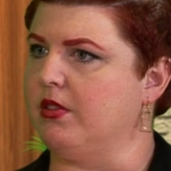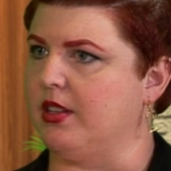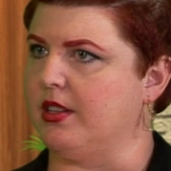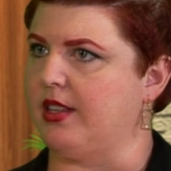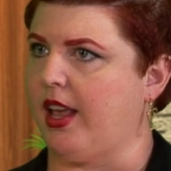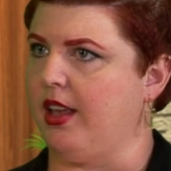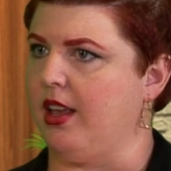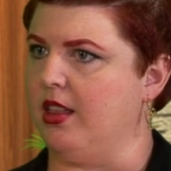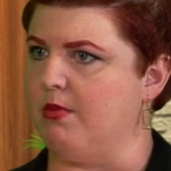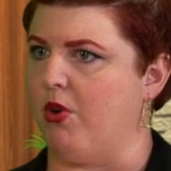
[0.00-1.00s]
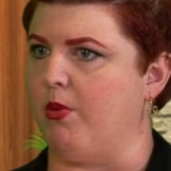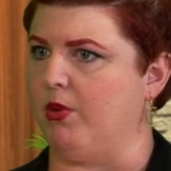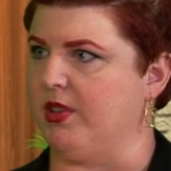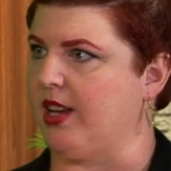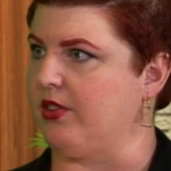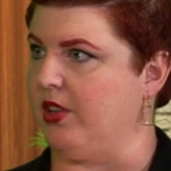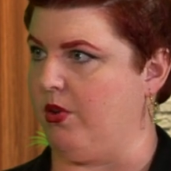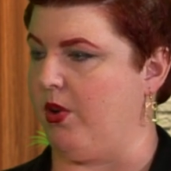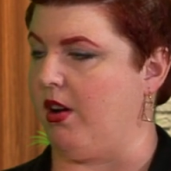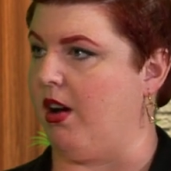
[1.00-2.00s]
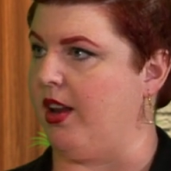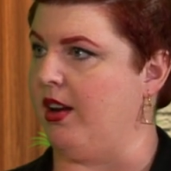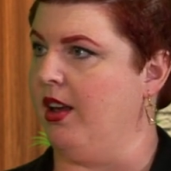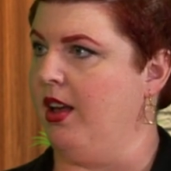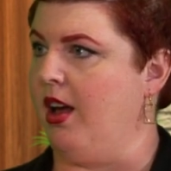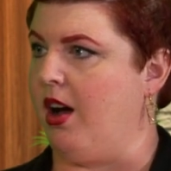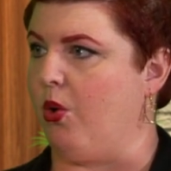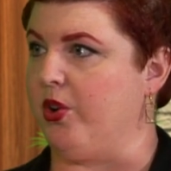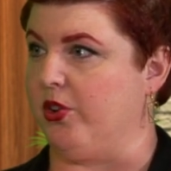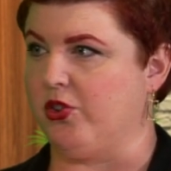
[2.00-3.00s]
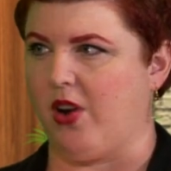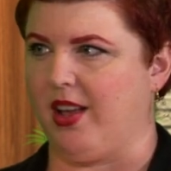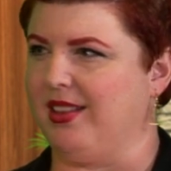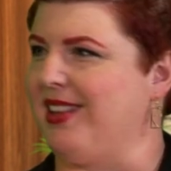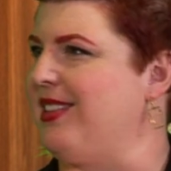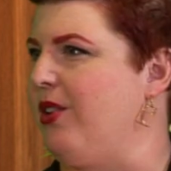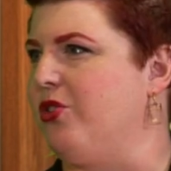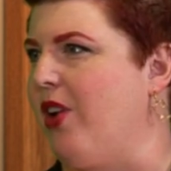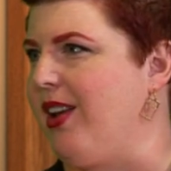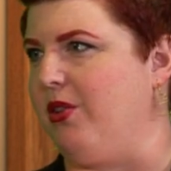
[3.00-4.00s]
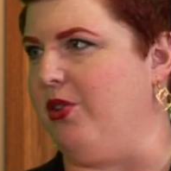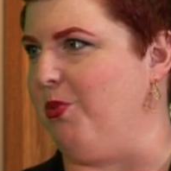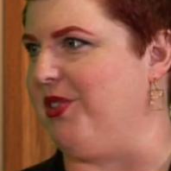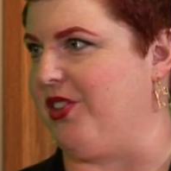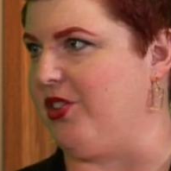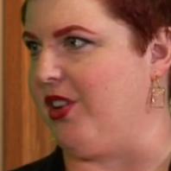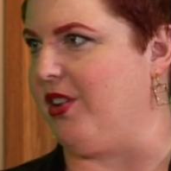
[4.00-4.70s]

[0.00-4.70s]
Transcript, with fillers: to say in the moment what's actually going on, or you're trying, like say you're trying out a new position